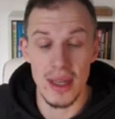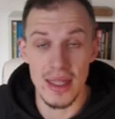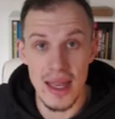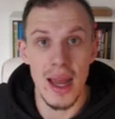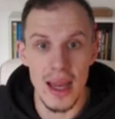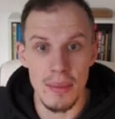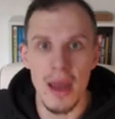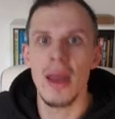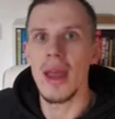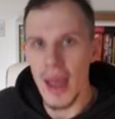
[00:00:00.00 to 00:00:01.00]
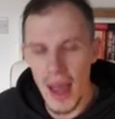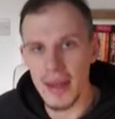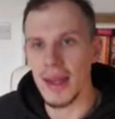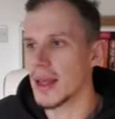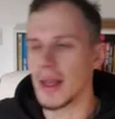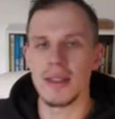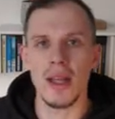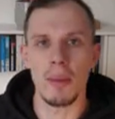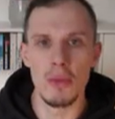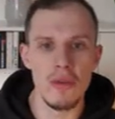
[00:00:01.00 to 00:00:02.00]
time, and I can then
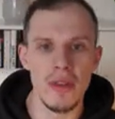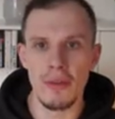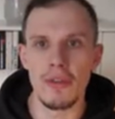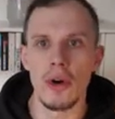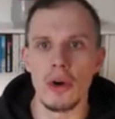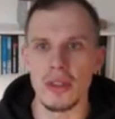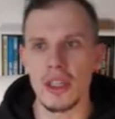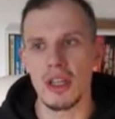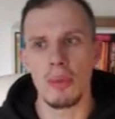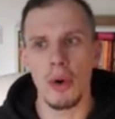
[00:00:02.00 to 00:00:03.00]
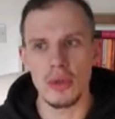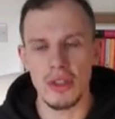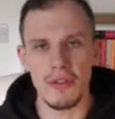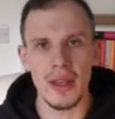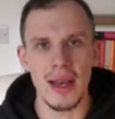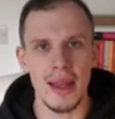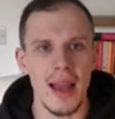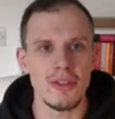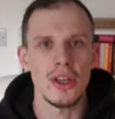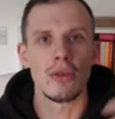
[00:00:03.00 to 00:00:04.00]
start moving them forward, as opposed to feeling like you have
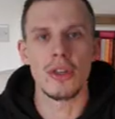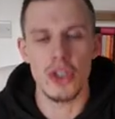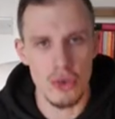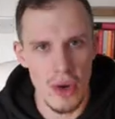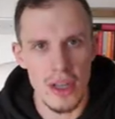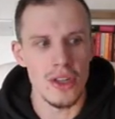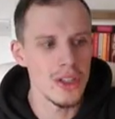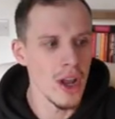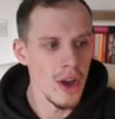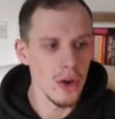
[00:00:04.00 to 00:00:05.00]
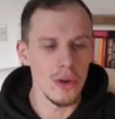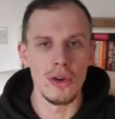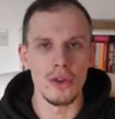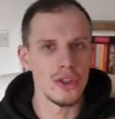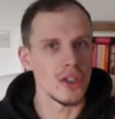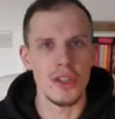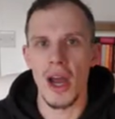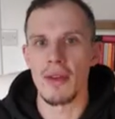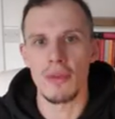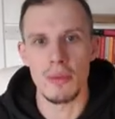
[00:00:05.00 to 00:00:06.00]
to go to strangers or just starting
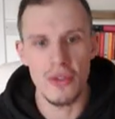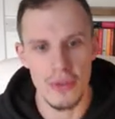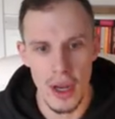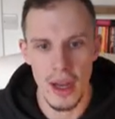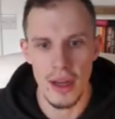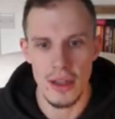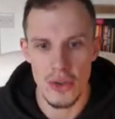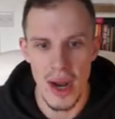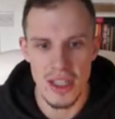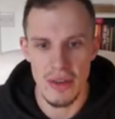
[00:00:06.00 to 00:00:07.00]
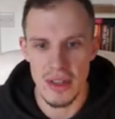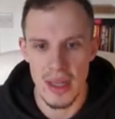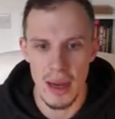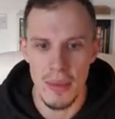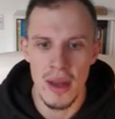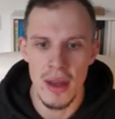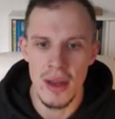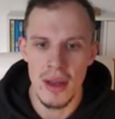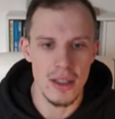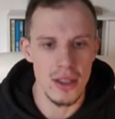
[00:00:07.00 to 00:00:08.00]
from scratch every time.
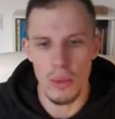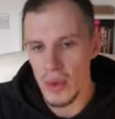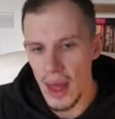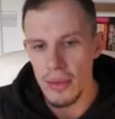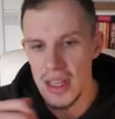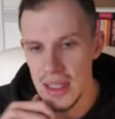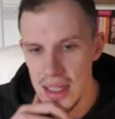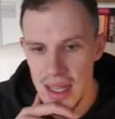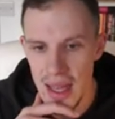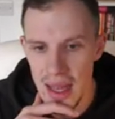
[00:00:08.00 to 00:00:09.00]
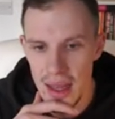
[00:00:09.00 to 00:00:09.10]
And so without this list here,